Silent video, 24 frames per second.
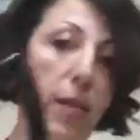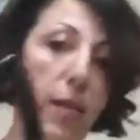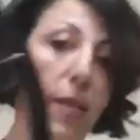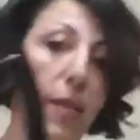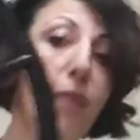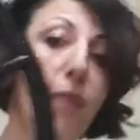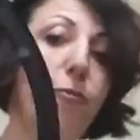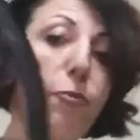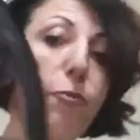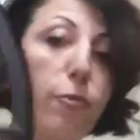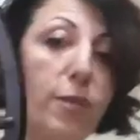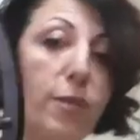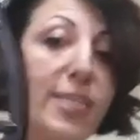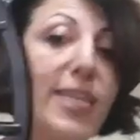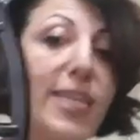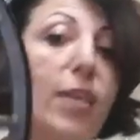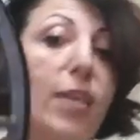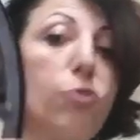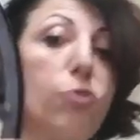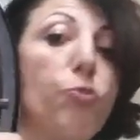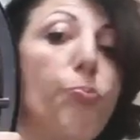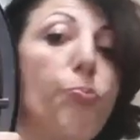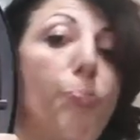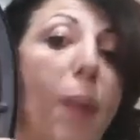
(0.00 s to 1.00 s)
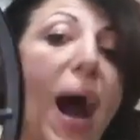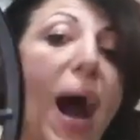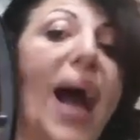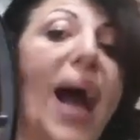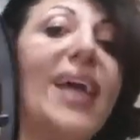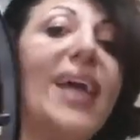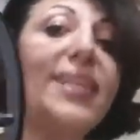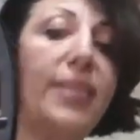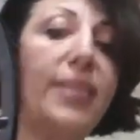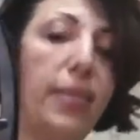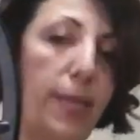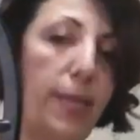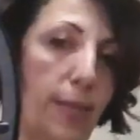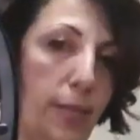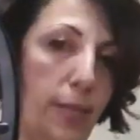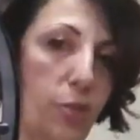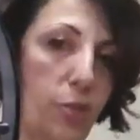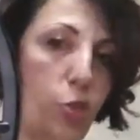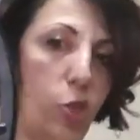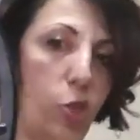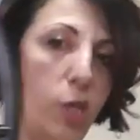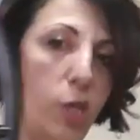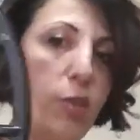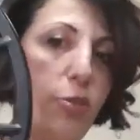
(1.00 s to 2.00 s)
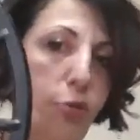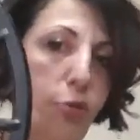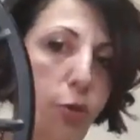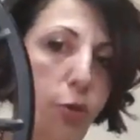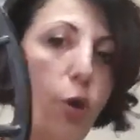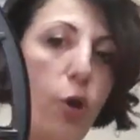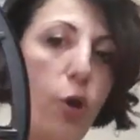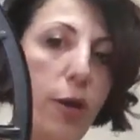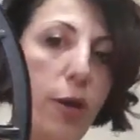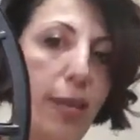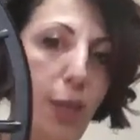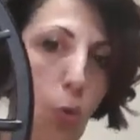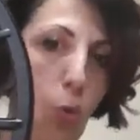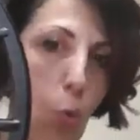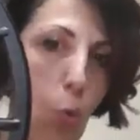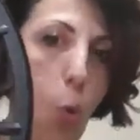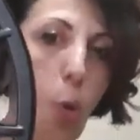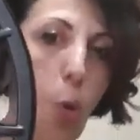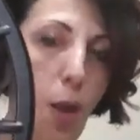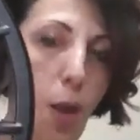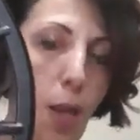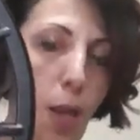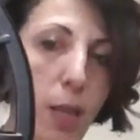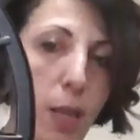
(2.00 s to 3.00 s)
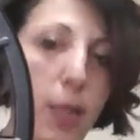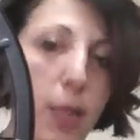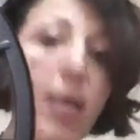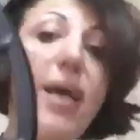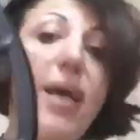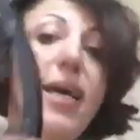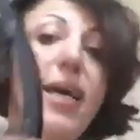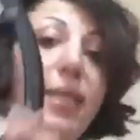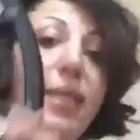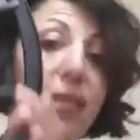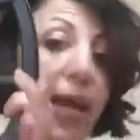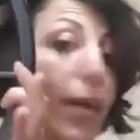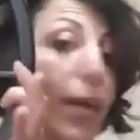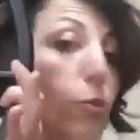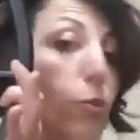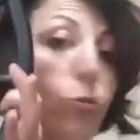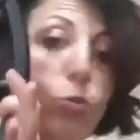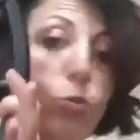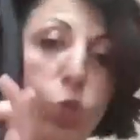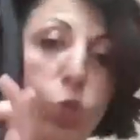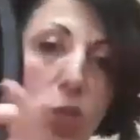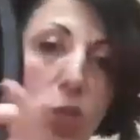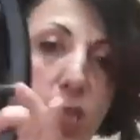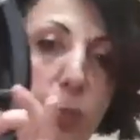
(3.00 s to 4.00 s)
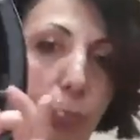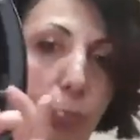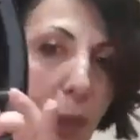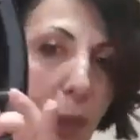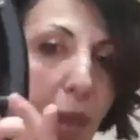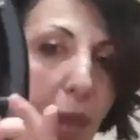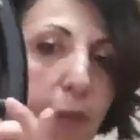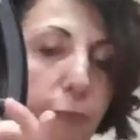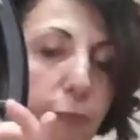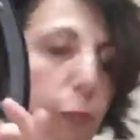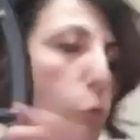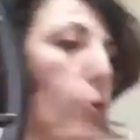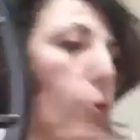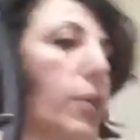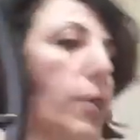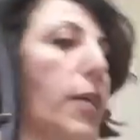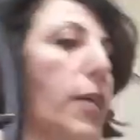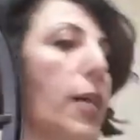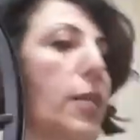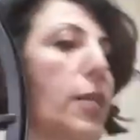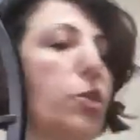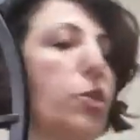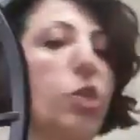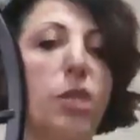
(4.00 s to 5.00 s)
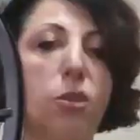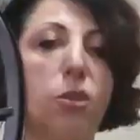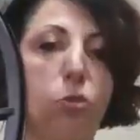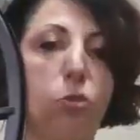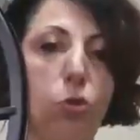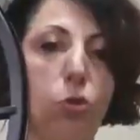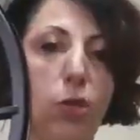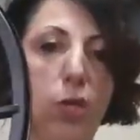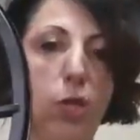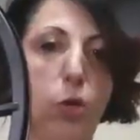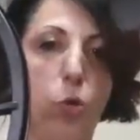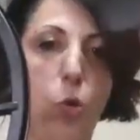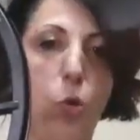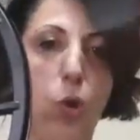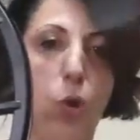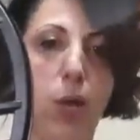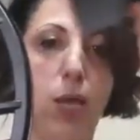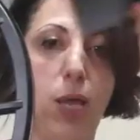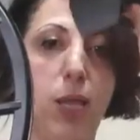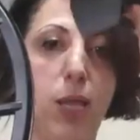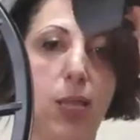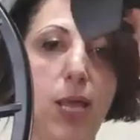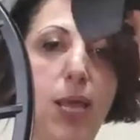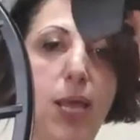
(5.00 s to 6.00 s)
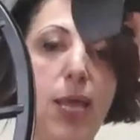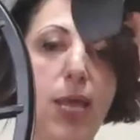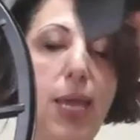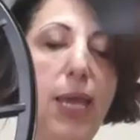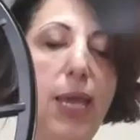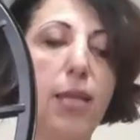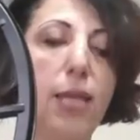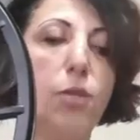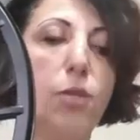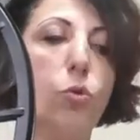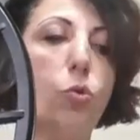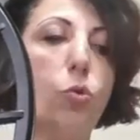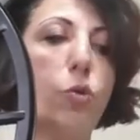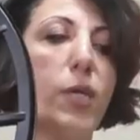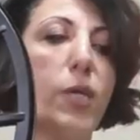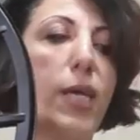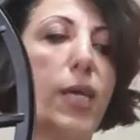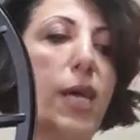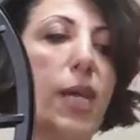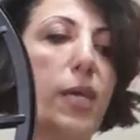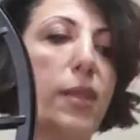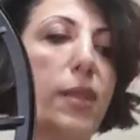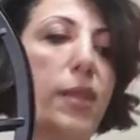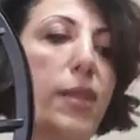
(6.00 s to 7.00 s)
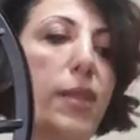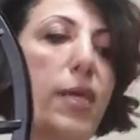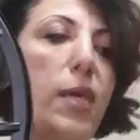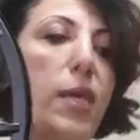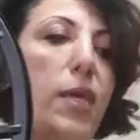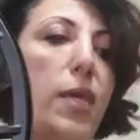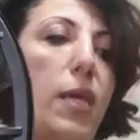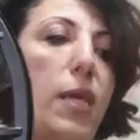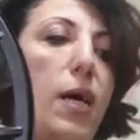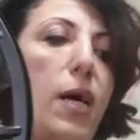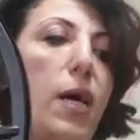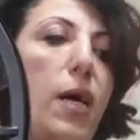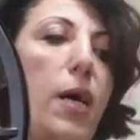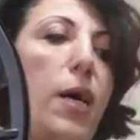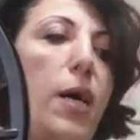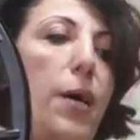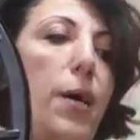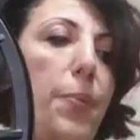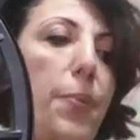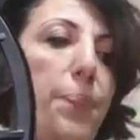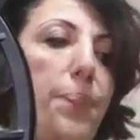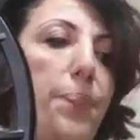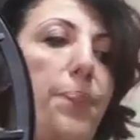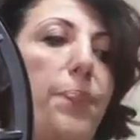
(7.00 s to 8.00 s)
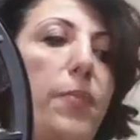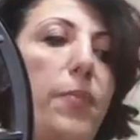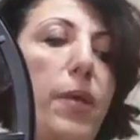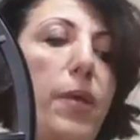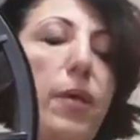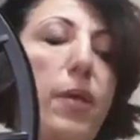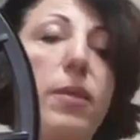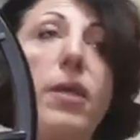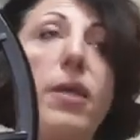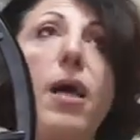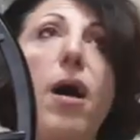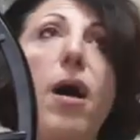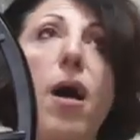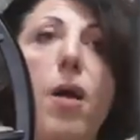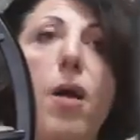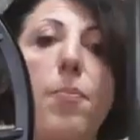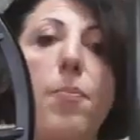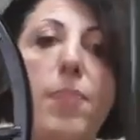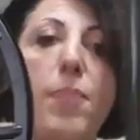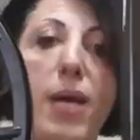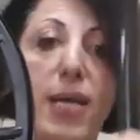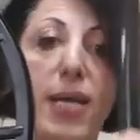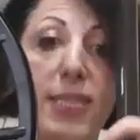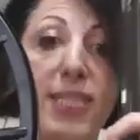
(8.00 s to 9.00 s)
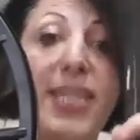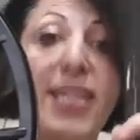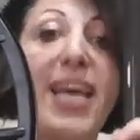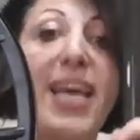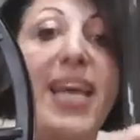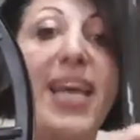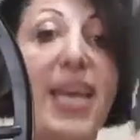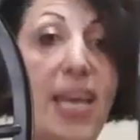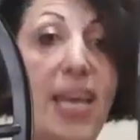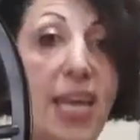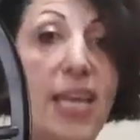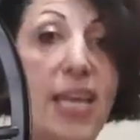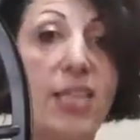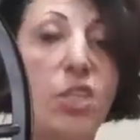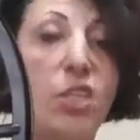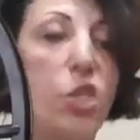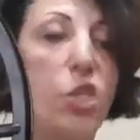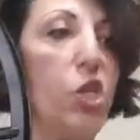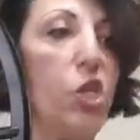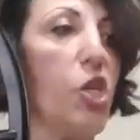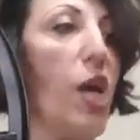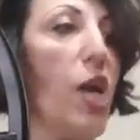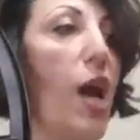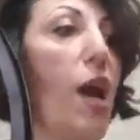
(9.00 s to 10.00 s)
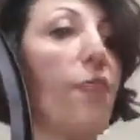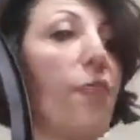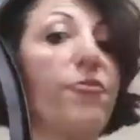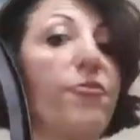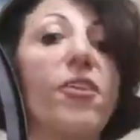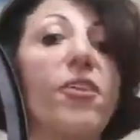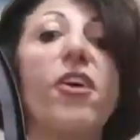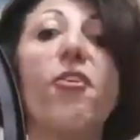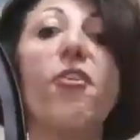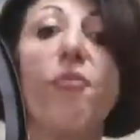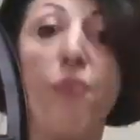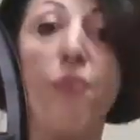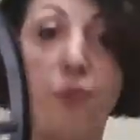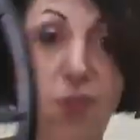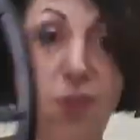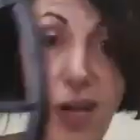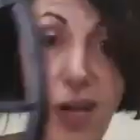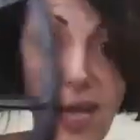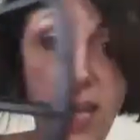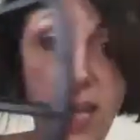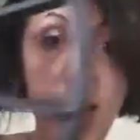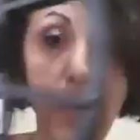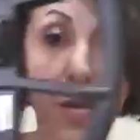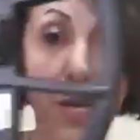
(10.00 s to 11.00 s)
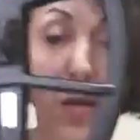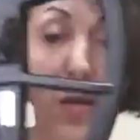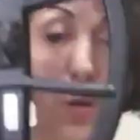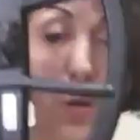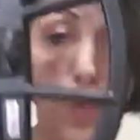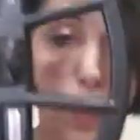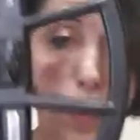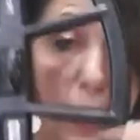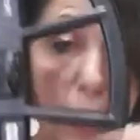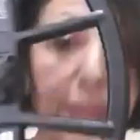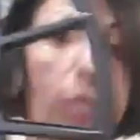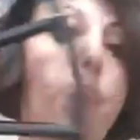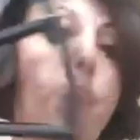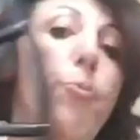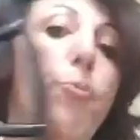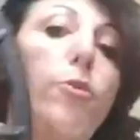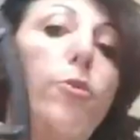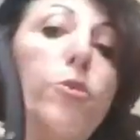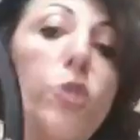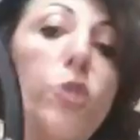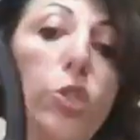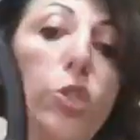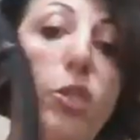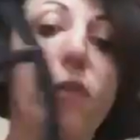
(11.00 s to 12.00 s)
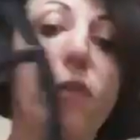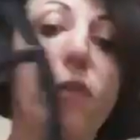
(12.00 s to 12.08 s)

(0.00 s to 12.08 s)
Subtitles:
the LG30 coil, then you just pay for the LG30 coil and you get the armrest and the shaft free with the purchase